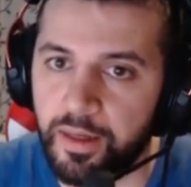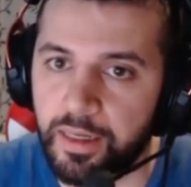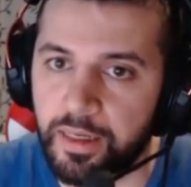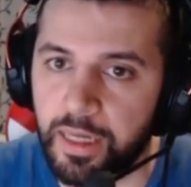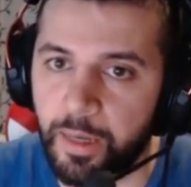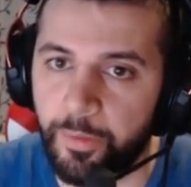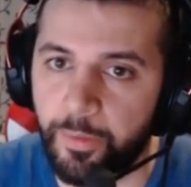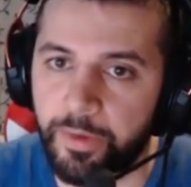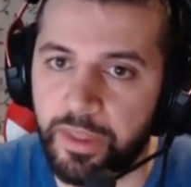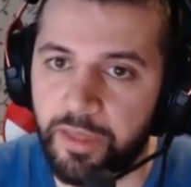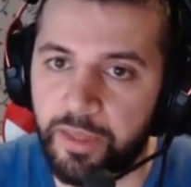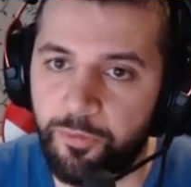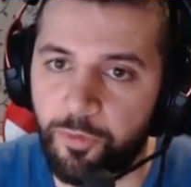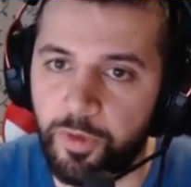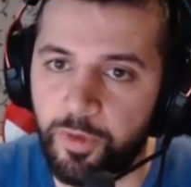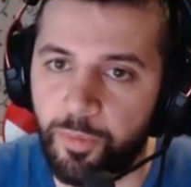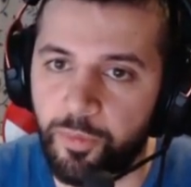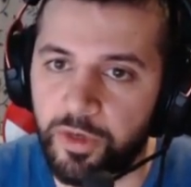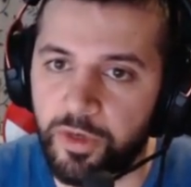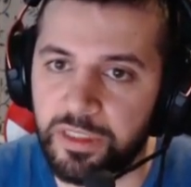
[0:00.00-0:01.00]
Now if we
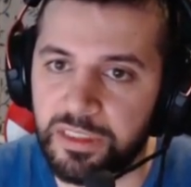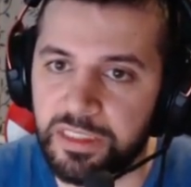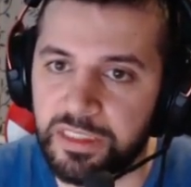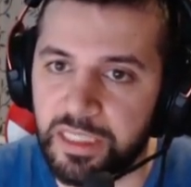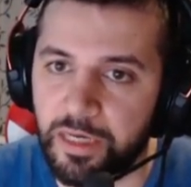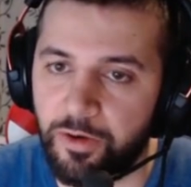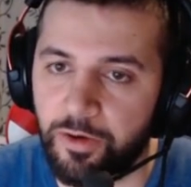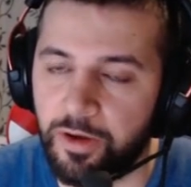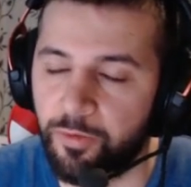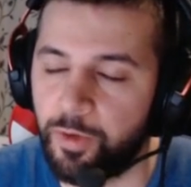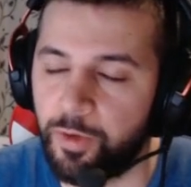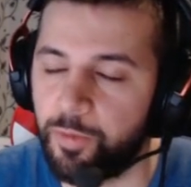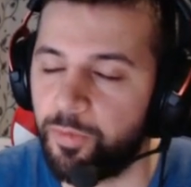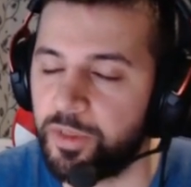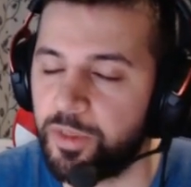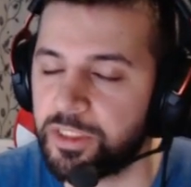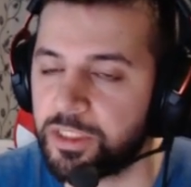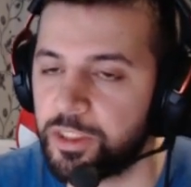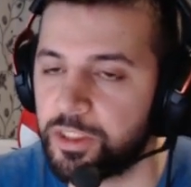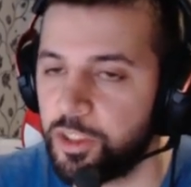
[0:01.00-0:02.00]
press here and we
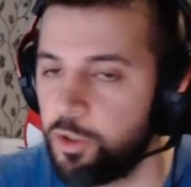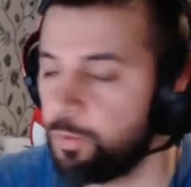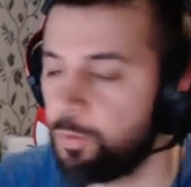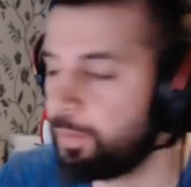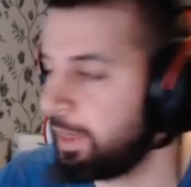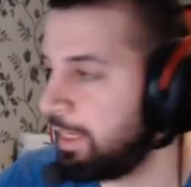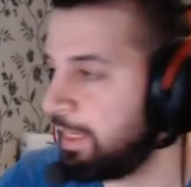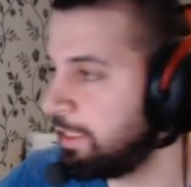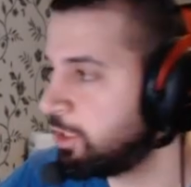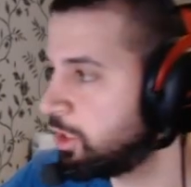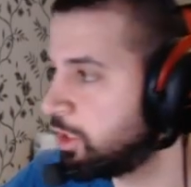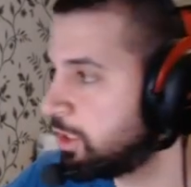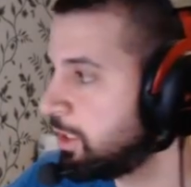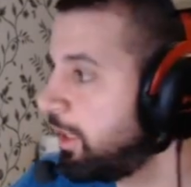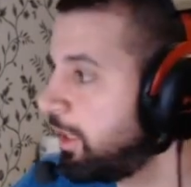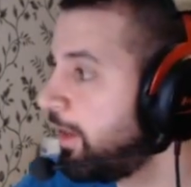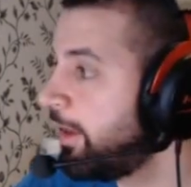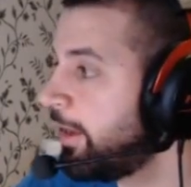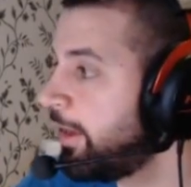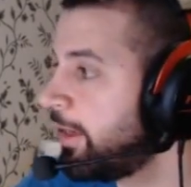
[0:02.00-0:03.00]
press New Page,
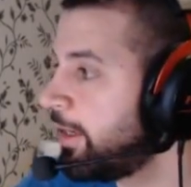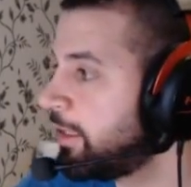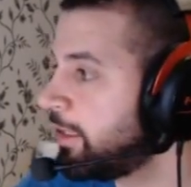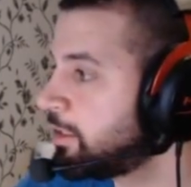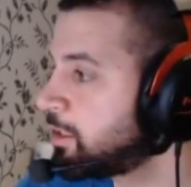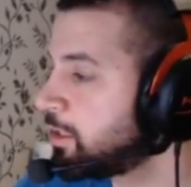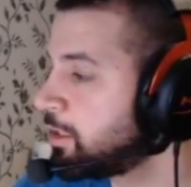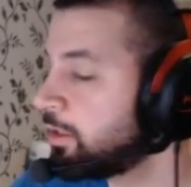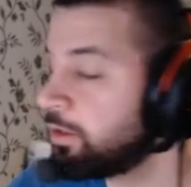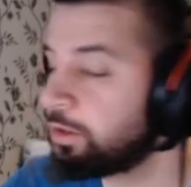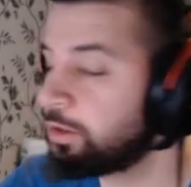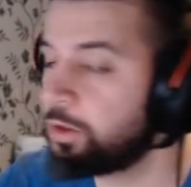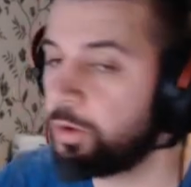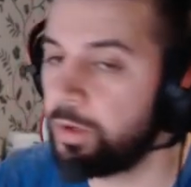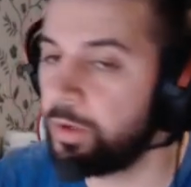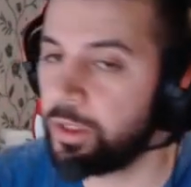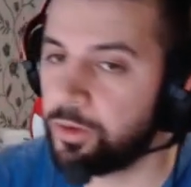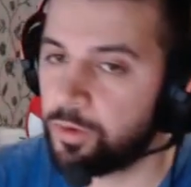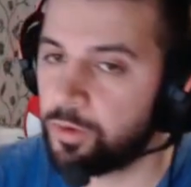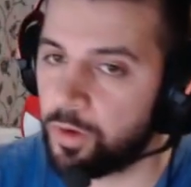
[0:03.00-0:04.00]
it's not
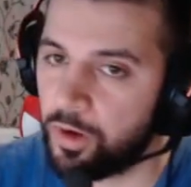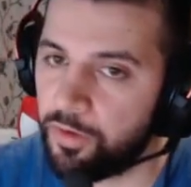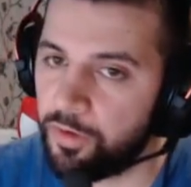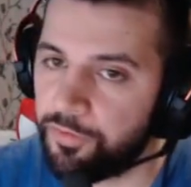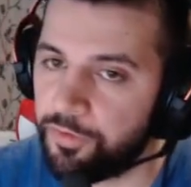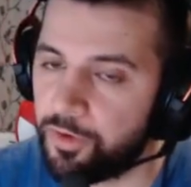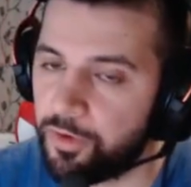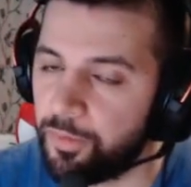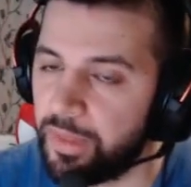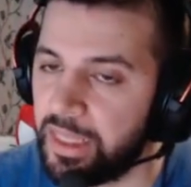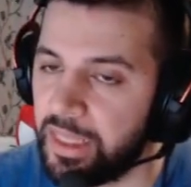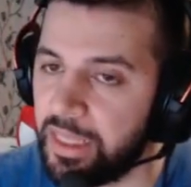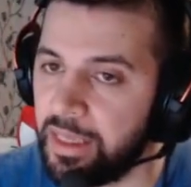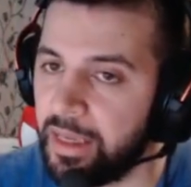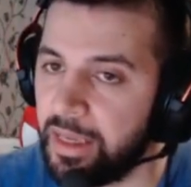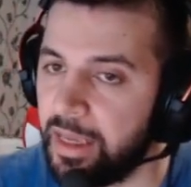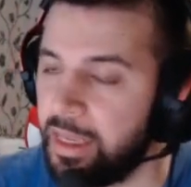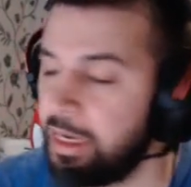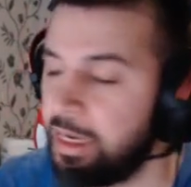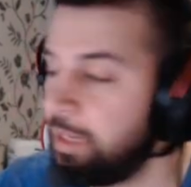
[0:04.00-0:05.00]
going to offer me
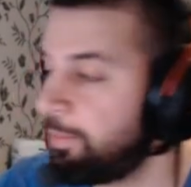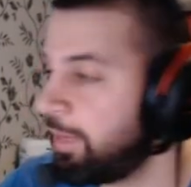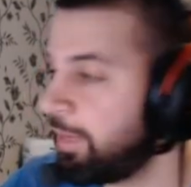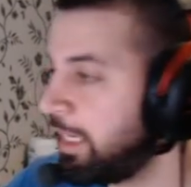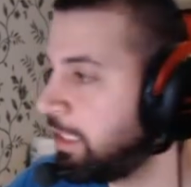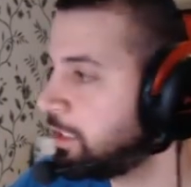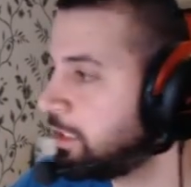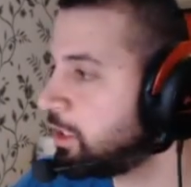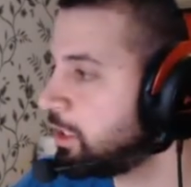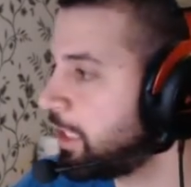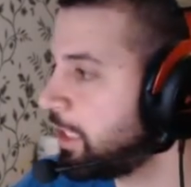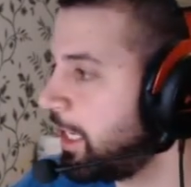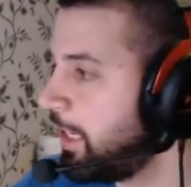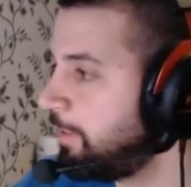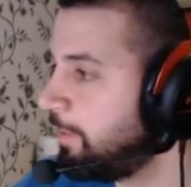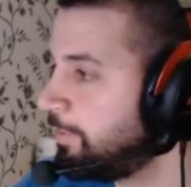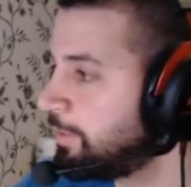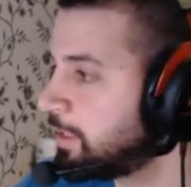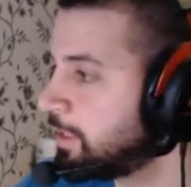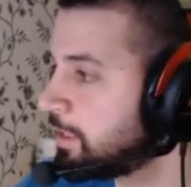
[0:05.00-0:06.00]
any page
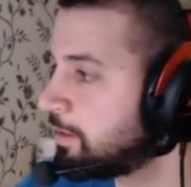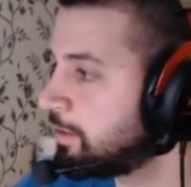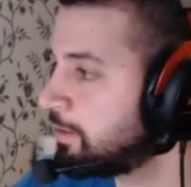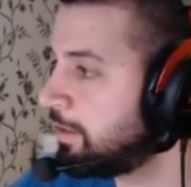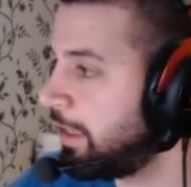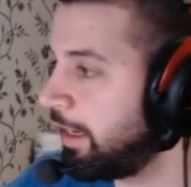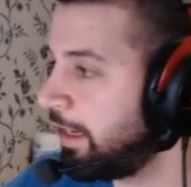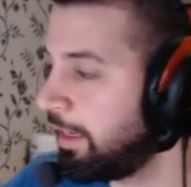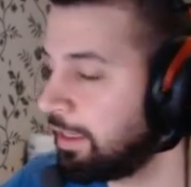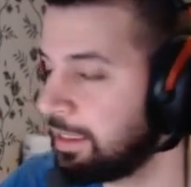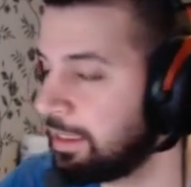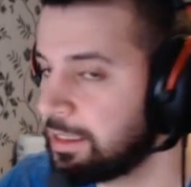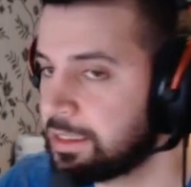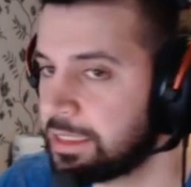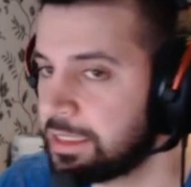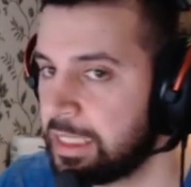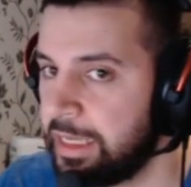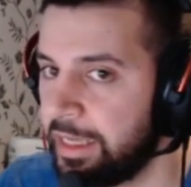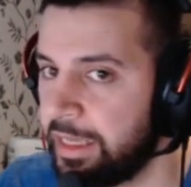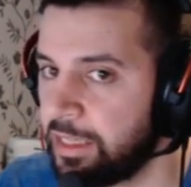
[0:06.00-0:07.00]
types that I can
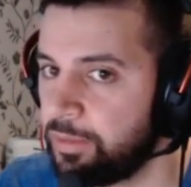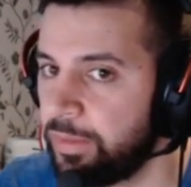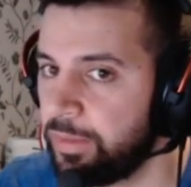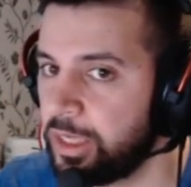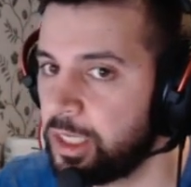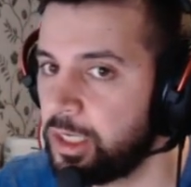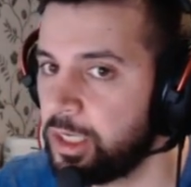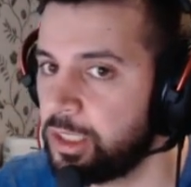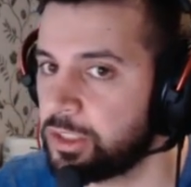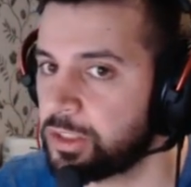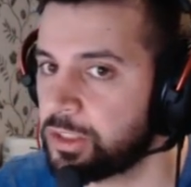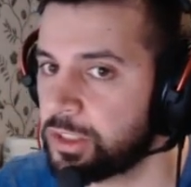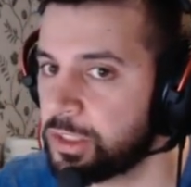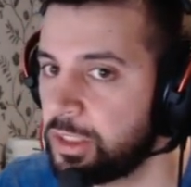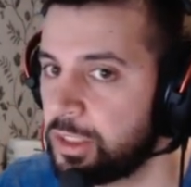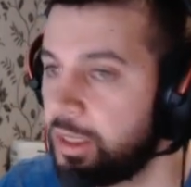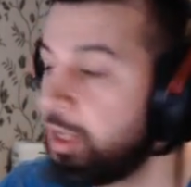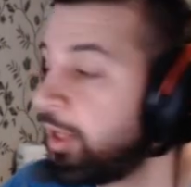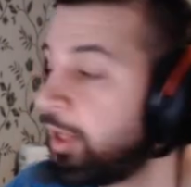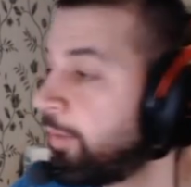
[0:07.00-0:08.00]
select, because
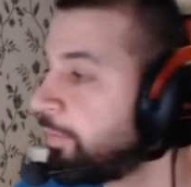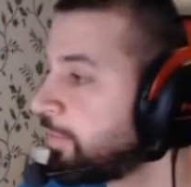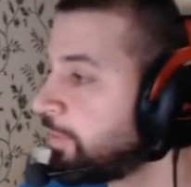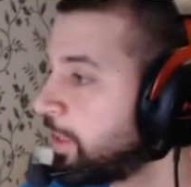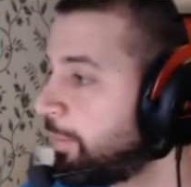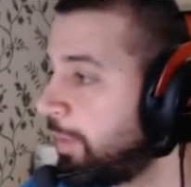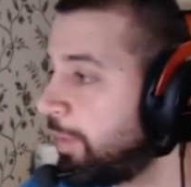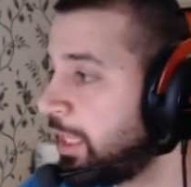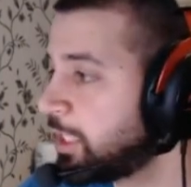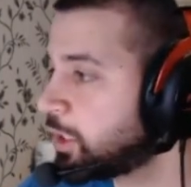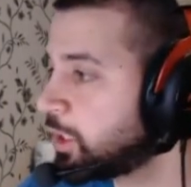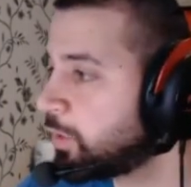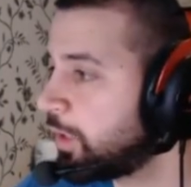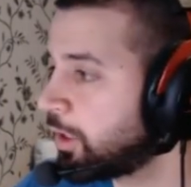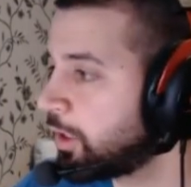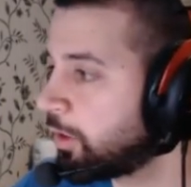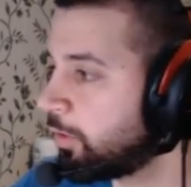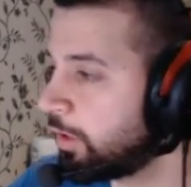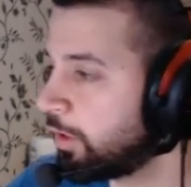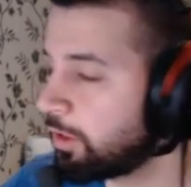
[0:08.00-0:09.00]
the page we are
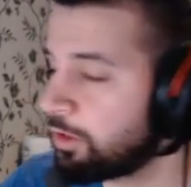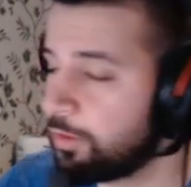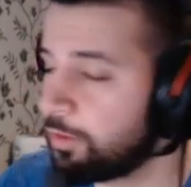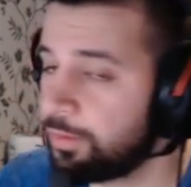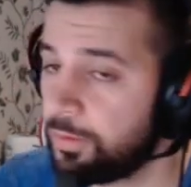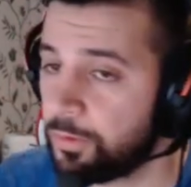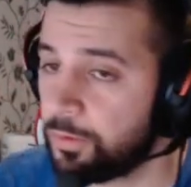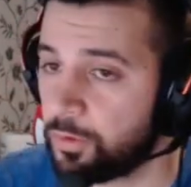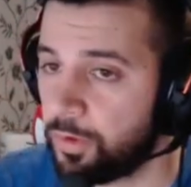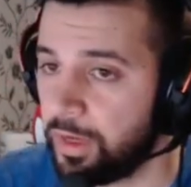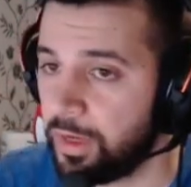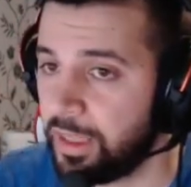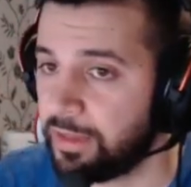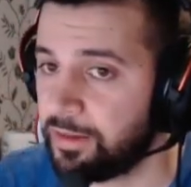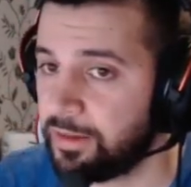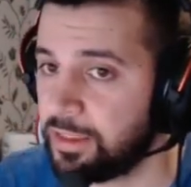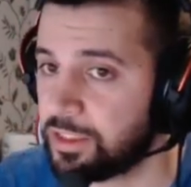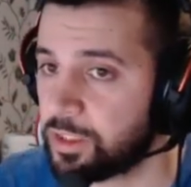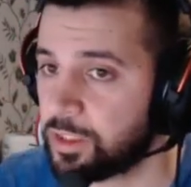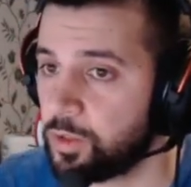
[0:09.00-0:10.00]
going to create
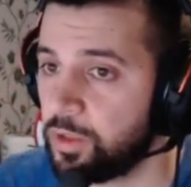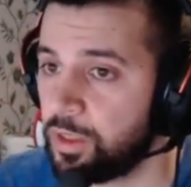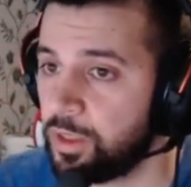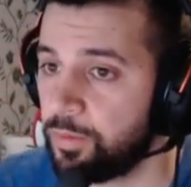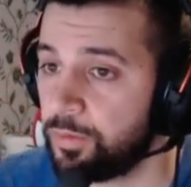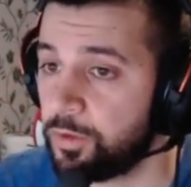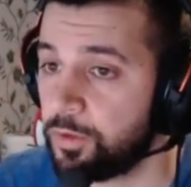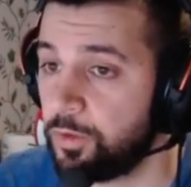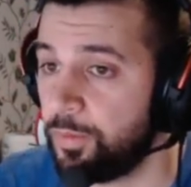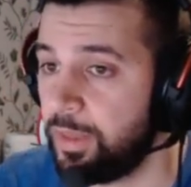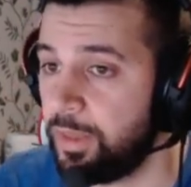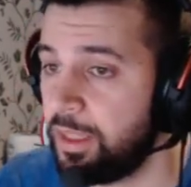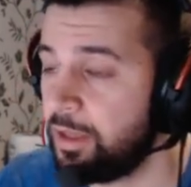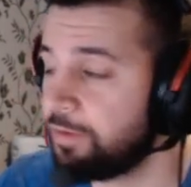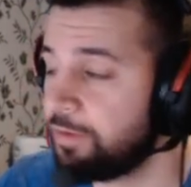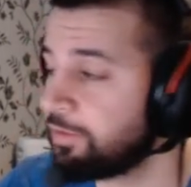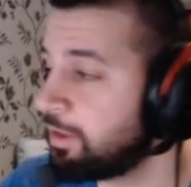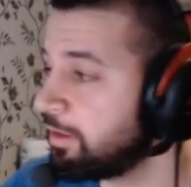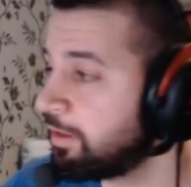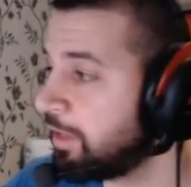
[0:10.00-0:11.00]
is going to be
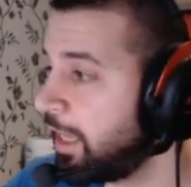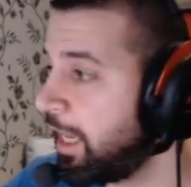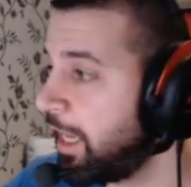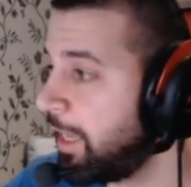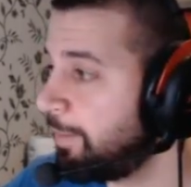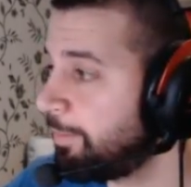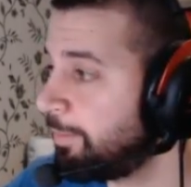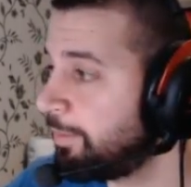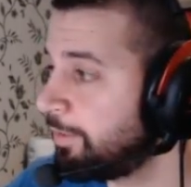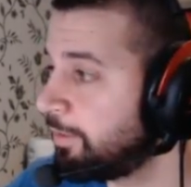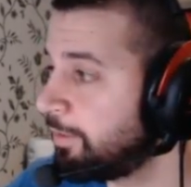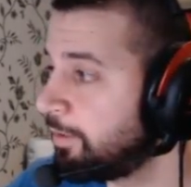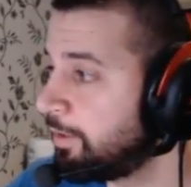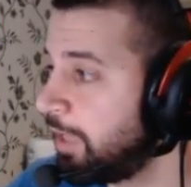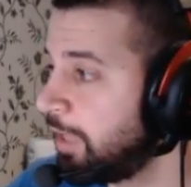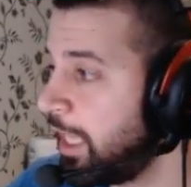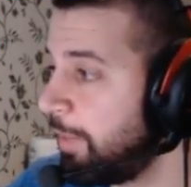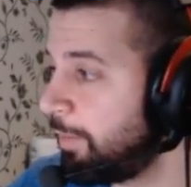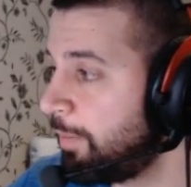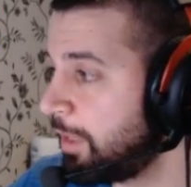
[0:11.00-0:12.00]
of the type
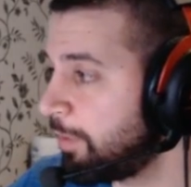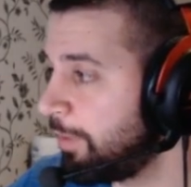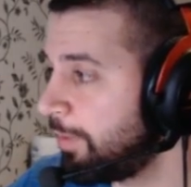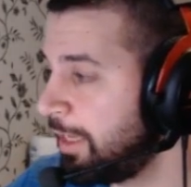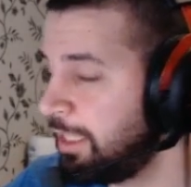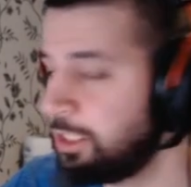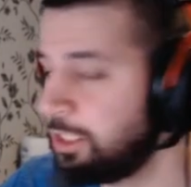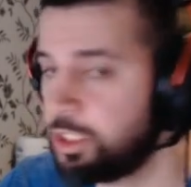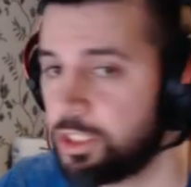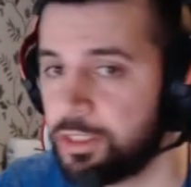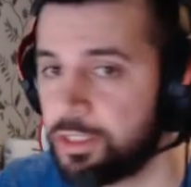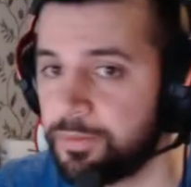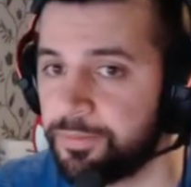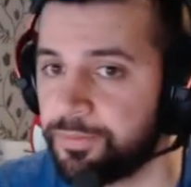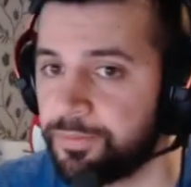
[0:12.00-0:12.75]
Epic Page.